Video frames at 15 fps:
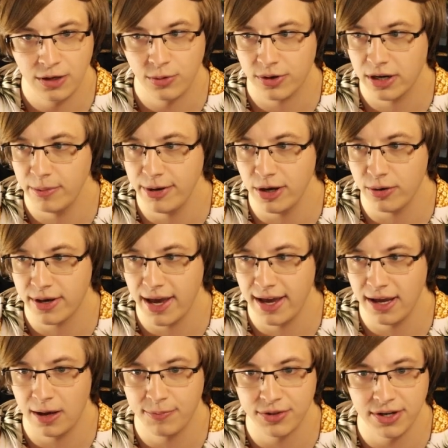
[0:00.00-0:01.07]
we're gonna be
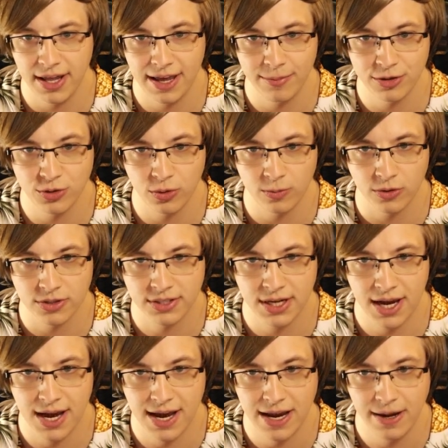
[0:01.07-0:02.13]
okay. Up the damage one more
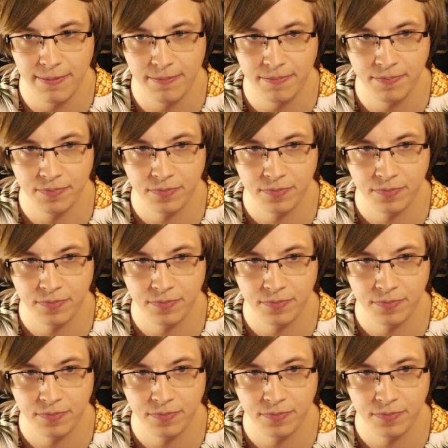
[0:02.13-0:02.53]
time.